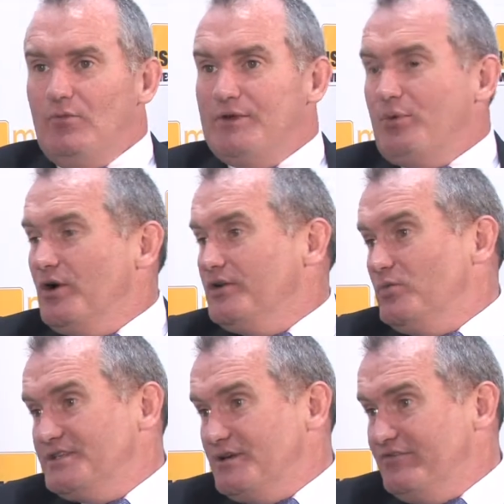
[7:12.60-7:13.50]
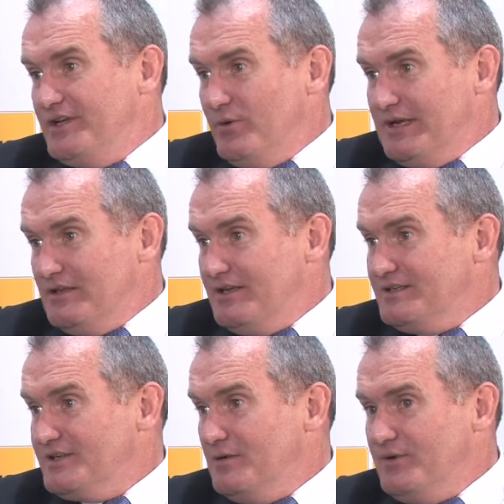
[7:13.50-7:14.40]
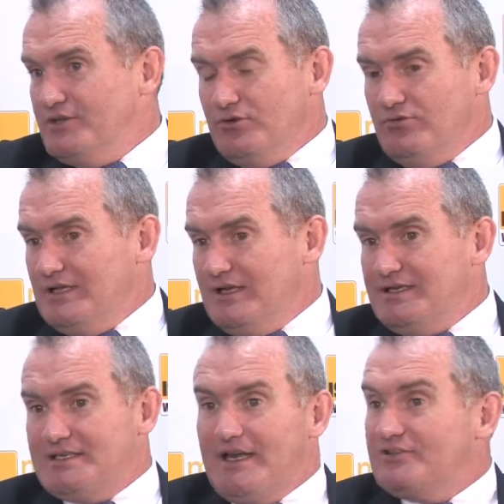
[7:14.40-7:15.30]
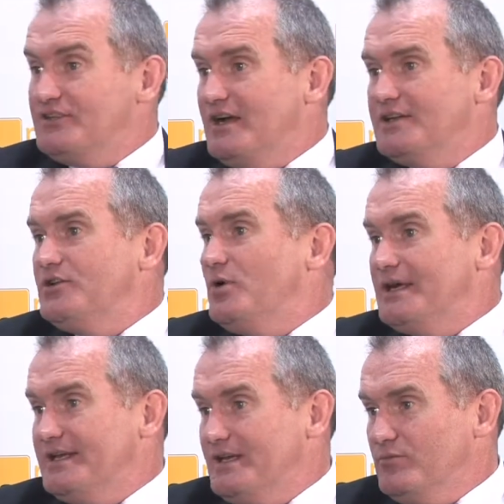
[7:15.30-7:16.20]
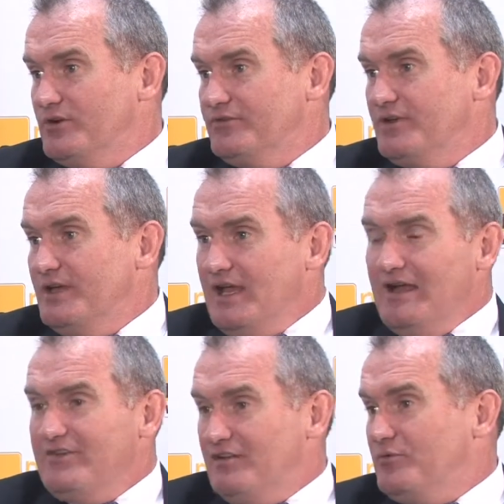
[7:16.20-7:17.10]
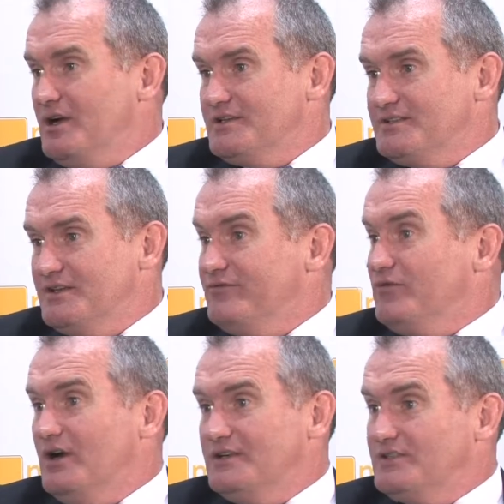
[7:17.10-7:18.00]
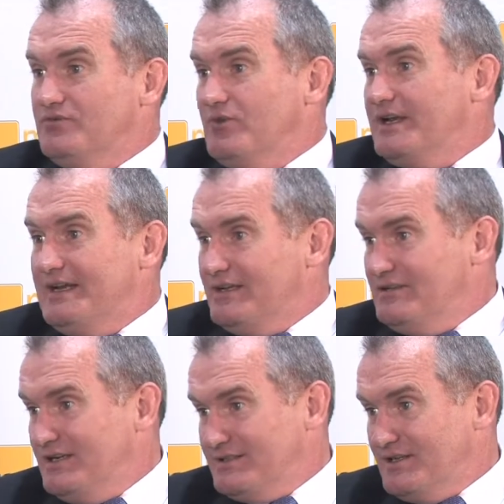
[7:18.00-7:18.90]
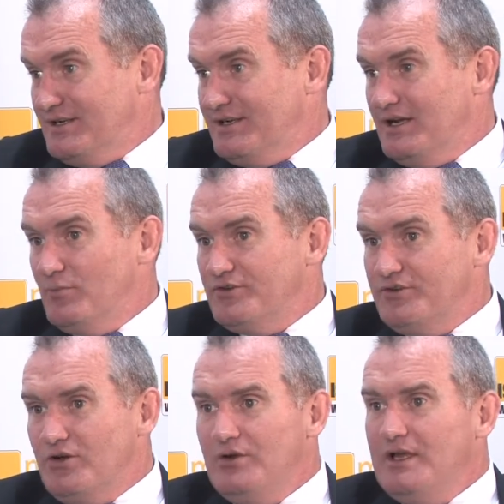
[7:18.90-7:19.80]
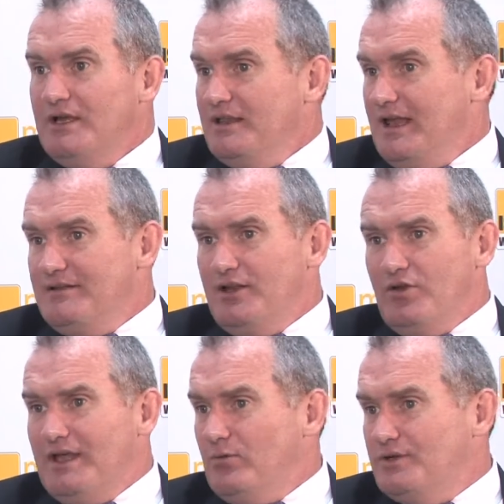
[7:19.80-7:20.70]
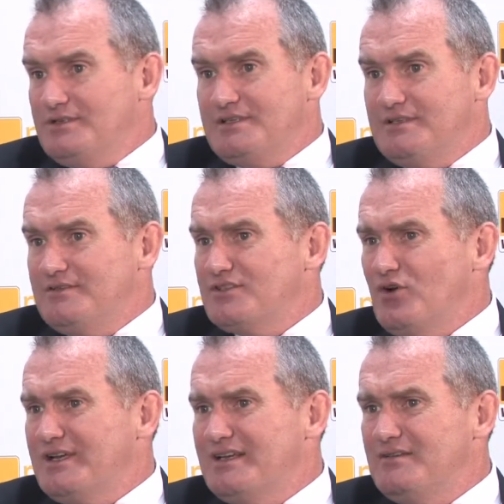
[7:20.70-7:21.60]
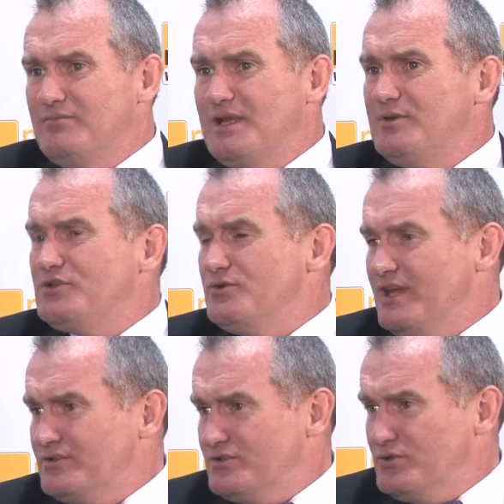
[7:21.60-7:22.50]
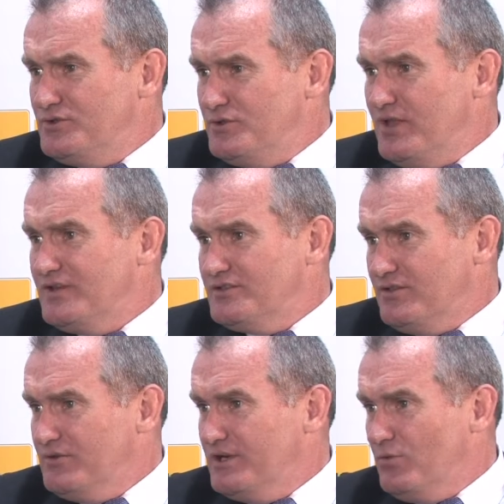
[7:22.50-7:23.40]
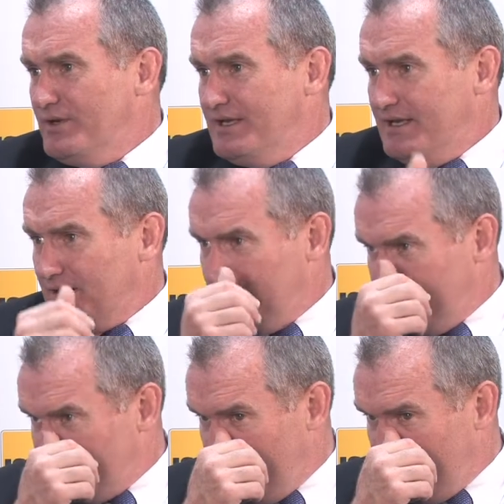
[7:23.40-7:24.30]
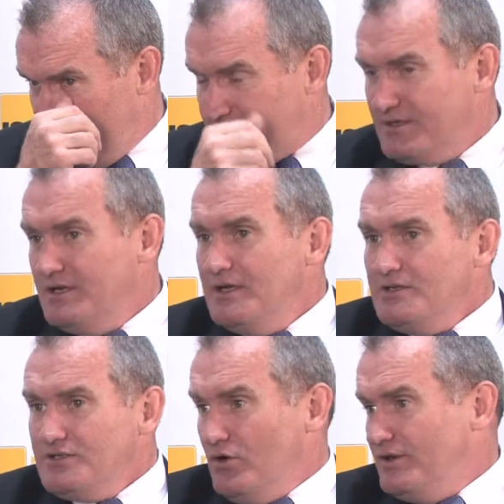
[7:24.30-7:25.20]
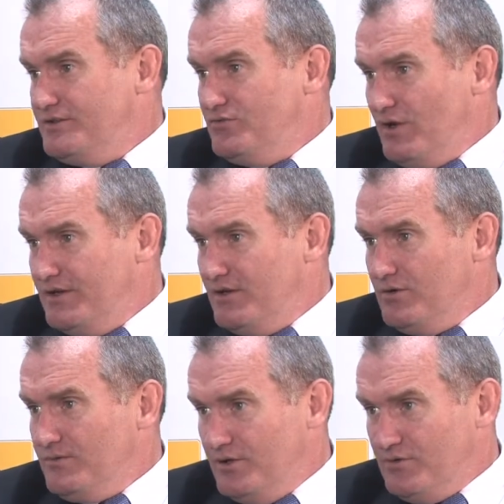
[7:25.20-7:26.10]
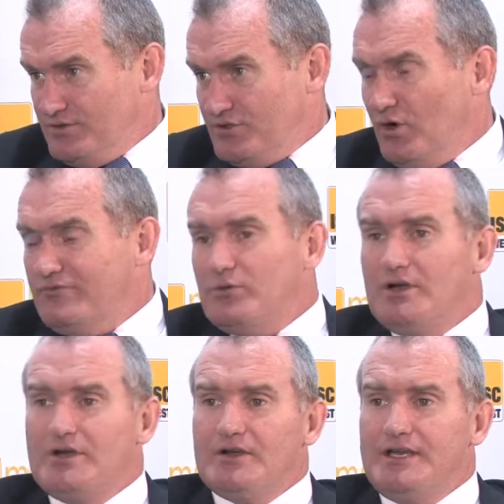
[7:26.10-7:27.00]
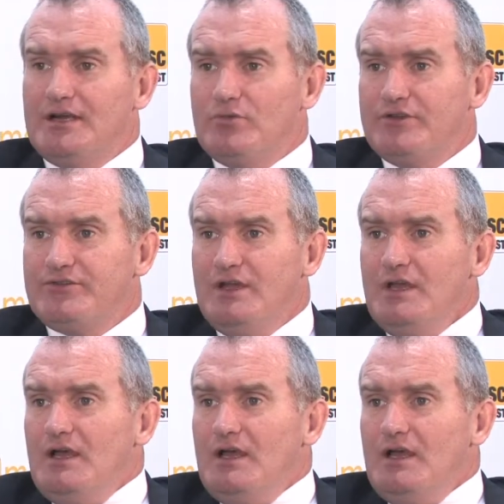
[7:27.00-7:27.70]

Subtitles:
We partnered with some video analytics companies who realized, gosh, the IQi cameras have enough processing for us to run analytics on the camera. So that was starting in maybe 2002, 2003, or when the analytics companies started to run their software on our cameras.